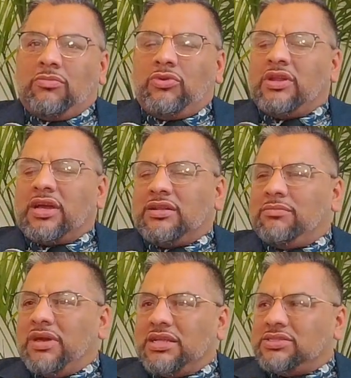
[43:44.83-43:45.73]
You're not going to
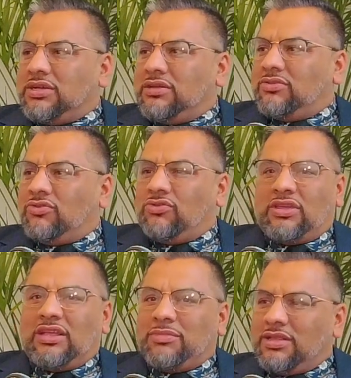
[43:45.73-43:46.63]
match a
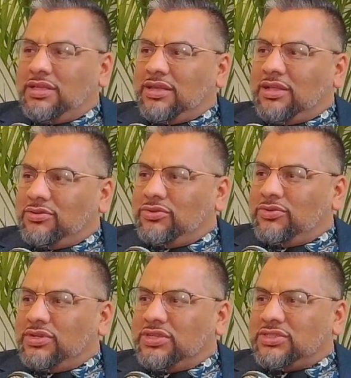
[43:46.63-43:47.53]
$10 million
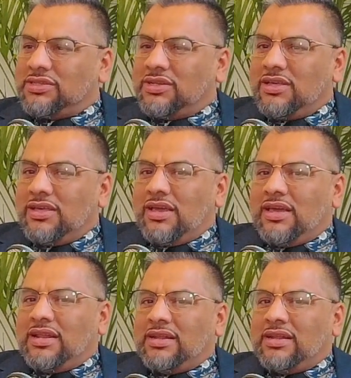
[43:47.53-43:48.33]
donation, and I,